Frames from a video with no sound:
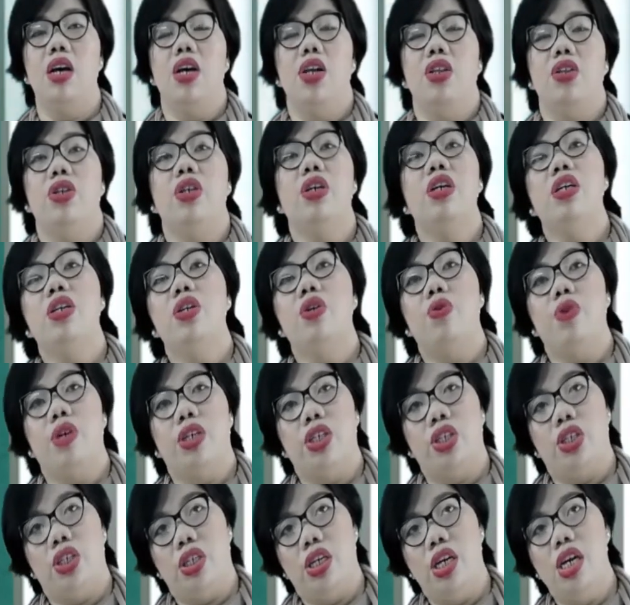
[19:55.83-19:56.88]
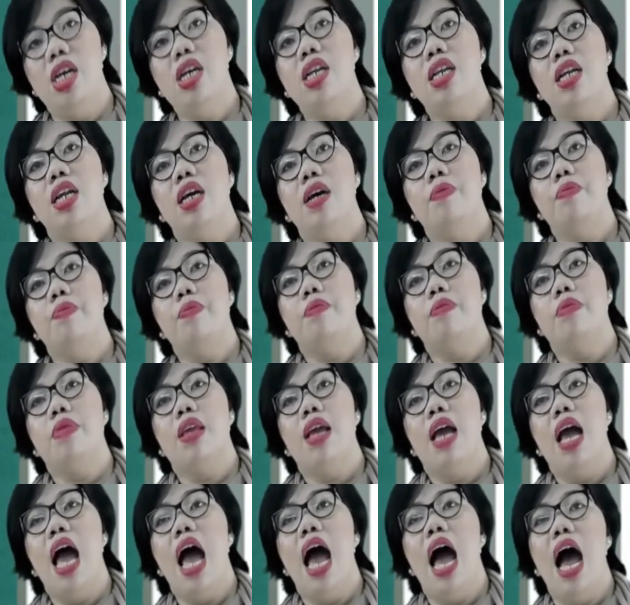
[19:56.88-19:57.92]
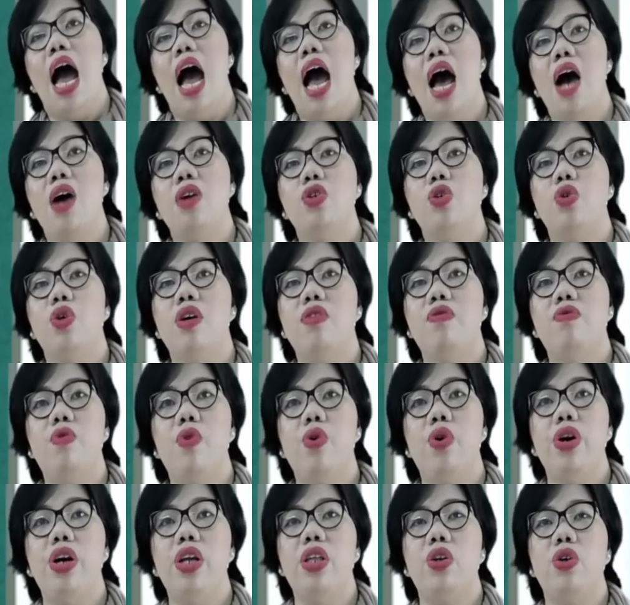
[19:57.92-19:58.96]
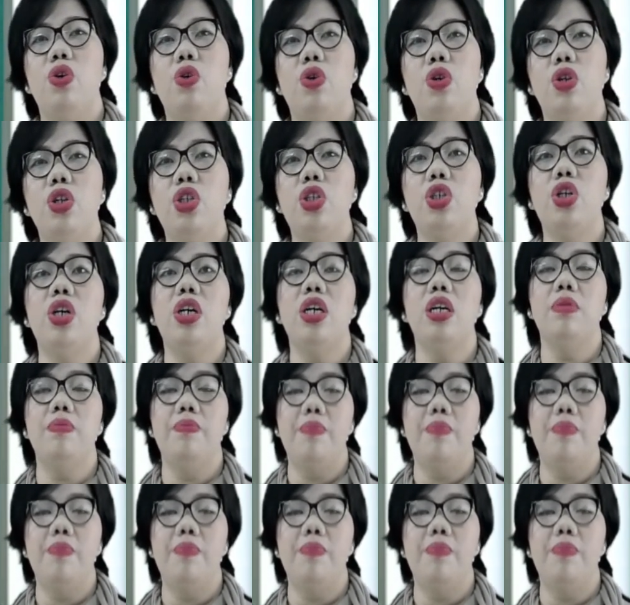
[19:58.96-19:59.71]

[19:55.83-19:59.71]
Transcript: Third question, how to avoid cultural